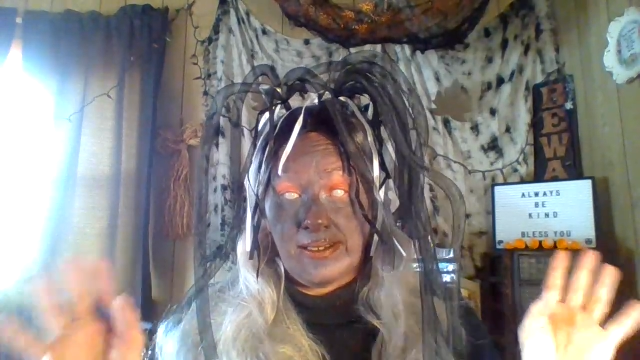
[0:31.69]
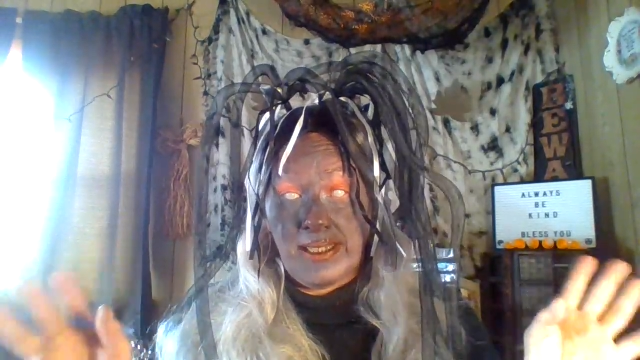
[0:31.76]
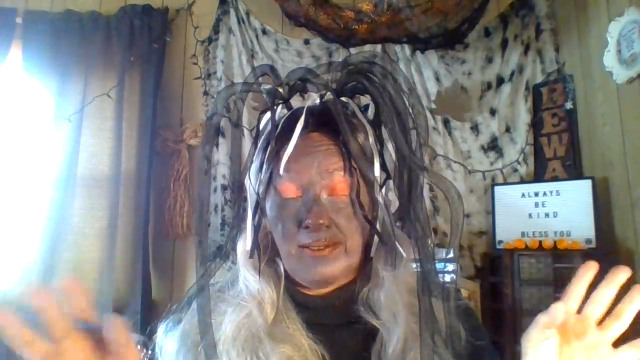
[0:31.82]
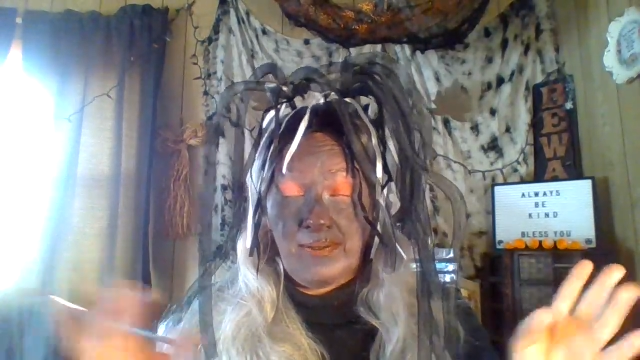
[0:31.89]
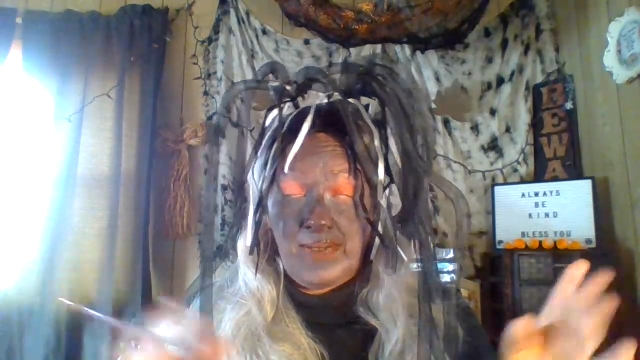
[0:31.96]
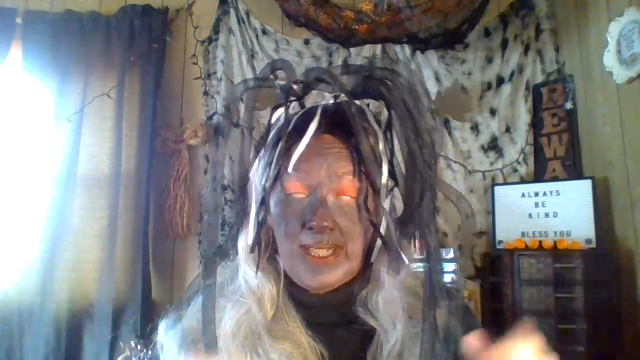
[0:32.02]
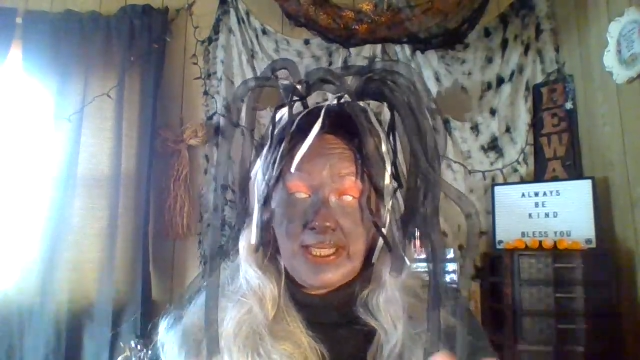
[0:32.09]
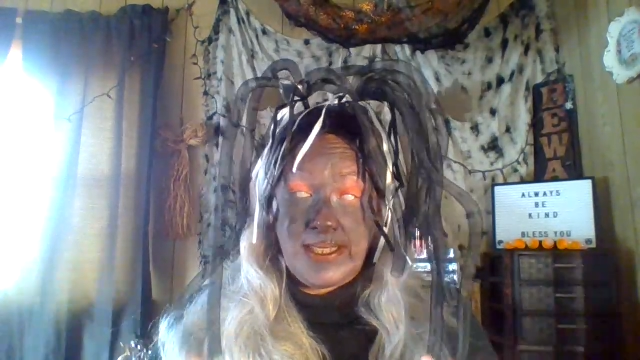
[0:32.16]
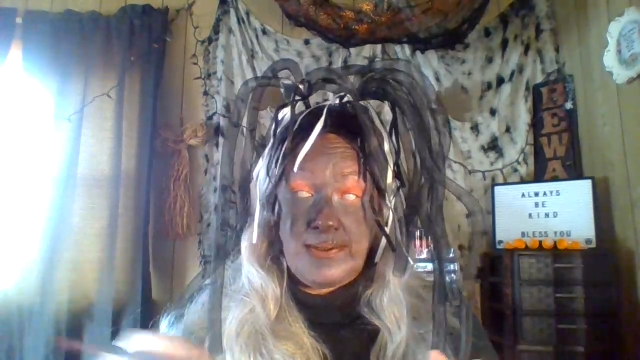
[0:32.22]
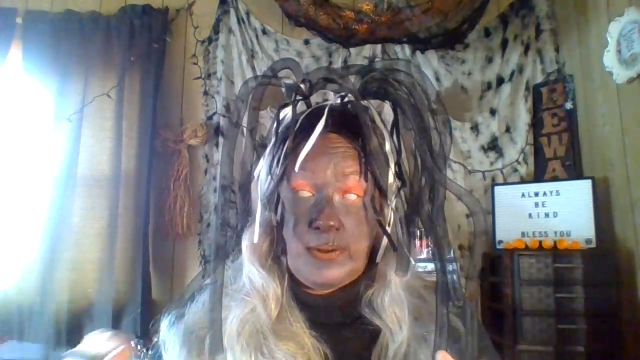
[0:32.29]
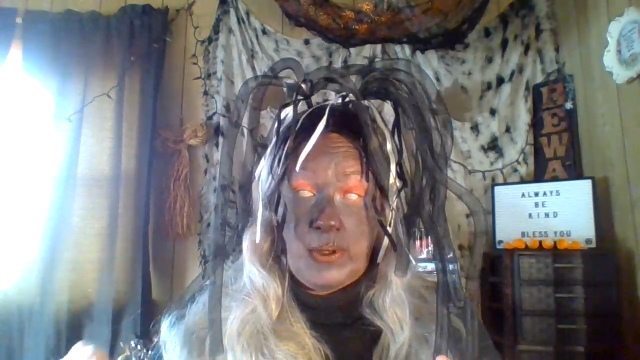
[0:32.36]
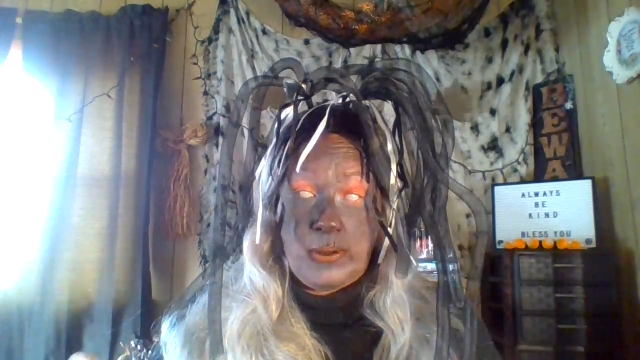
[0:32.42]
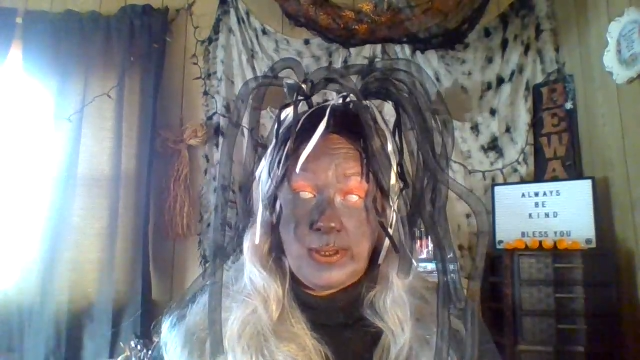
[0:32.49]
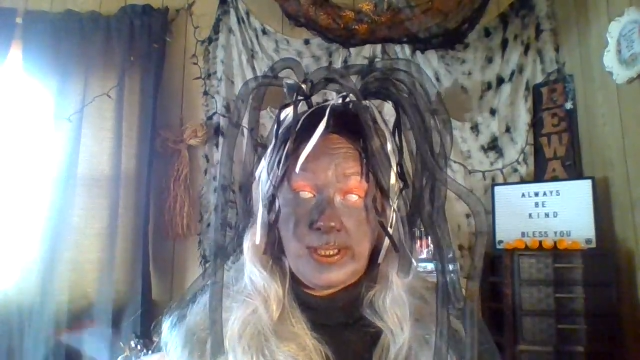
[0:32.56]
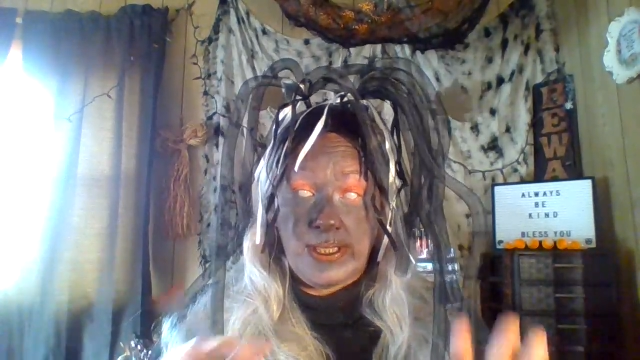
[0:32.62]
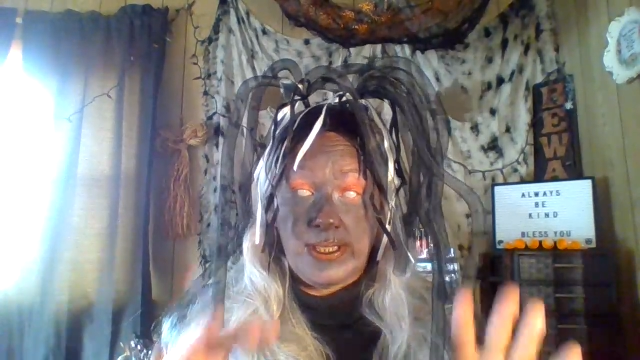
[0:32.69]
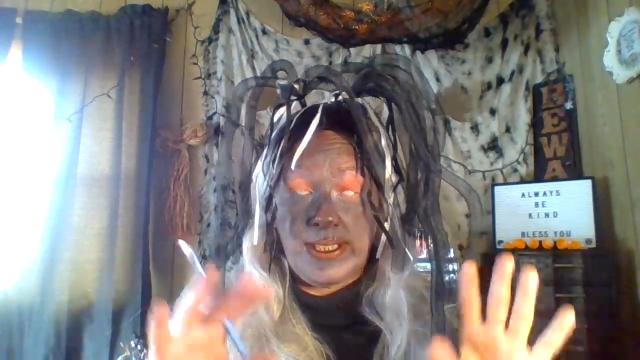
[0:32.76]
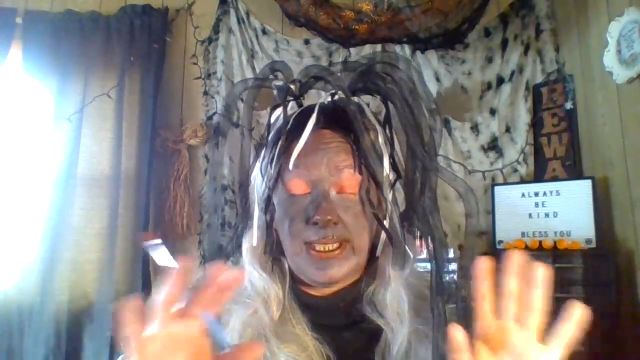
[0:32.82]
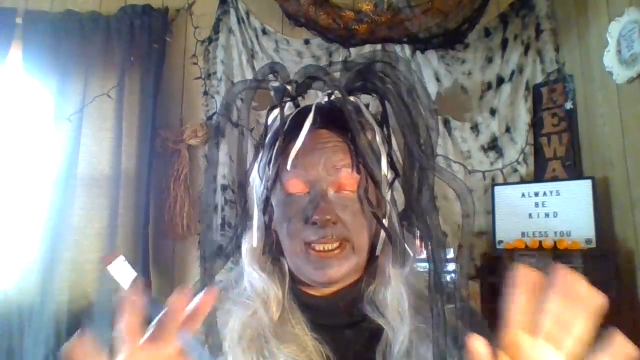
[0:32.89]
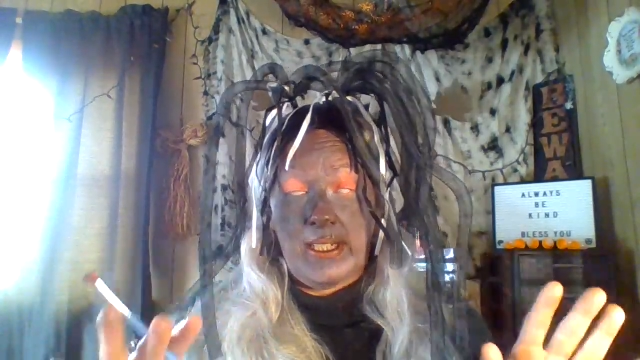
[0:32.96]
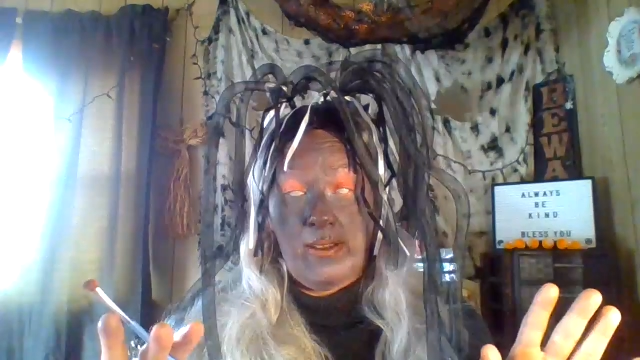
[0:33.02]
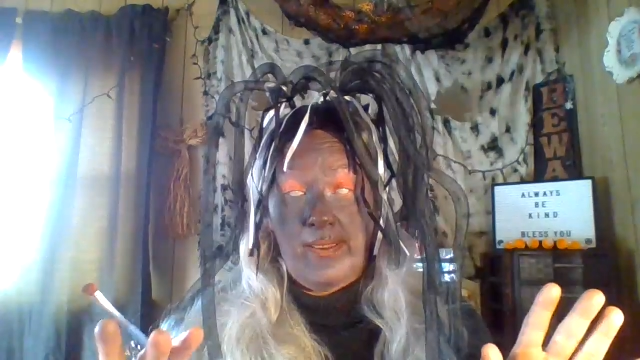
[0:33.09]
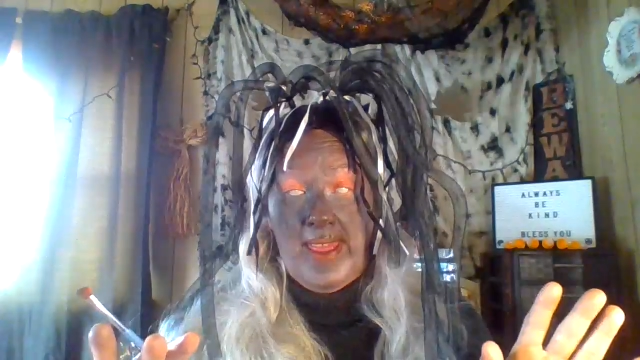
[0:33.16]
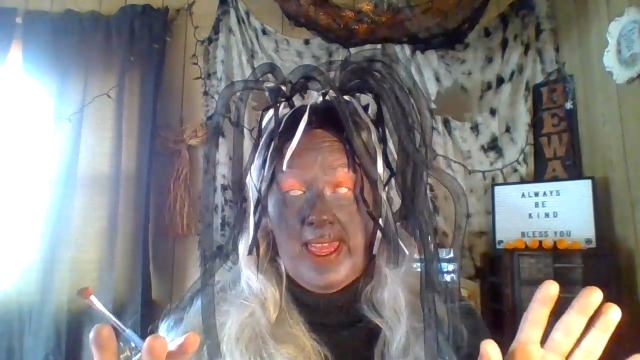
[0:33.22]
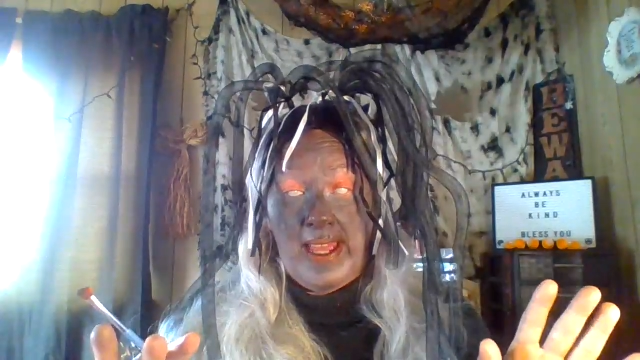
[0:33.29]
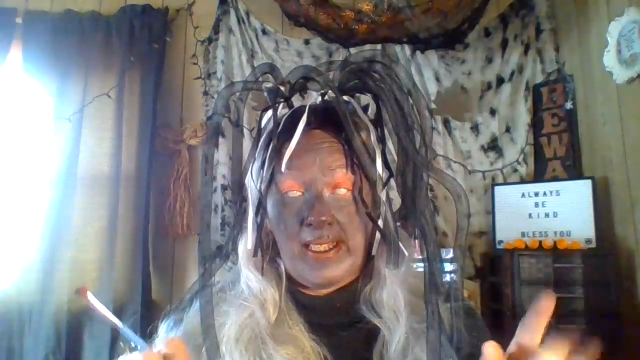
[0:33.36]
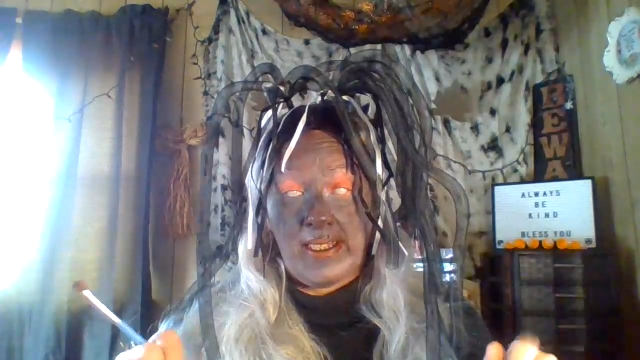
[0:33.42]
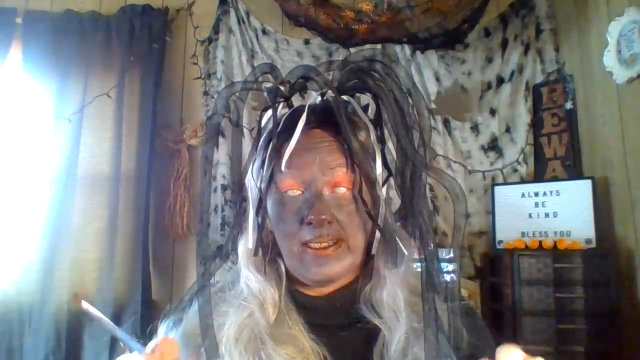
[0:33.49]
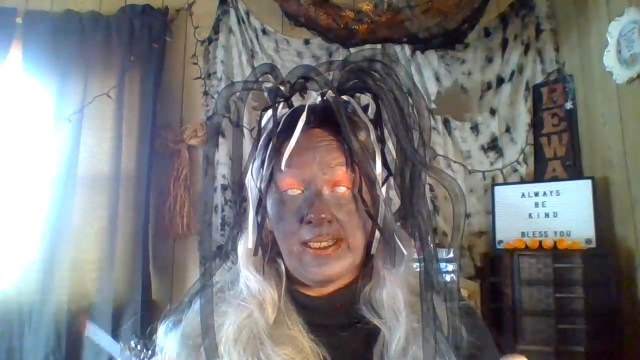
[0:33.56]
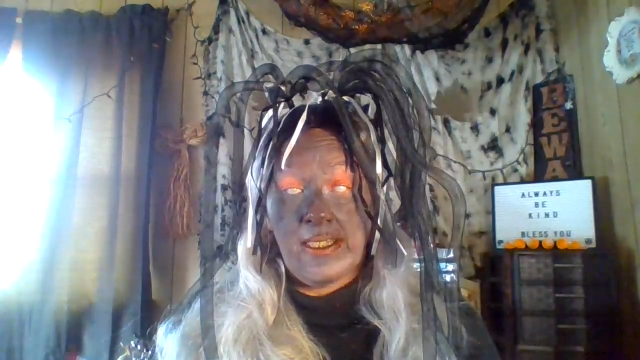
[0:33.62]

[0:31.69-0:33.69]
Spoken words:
and fast forward and all that.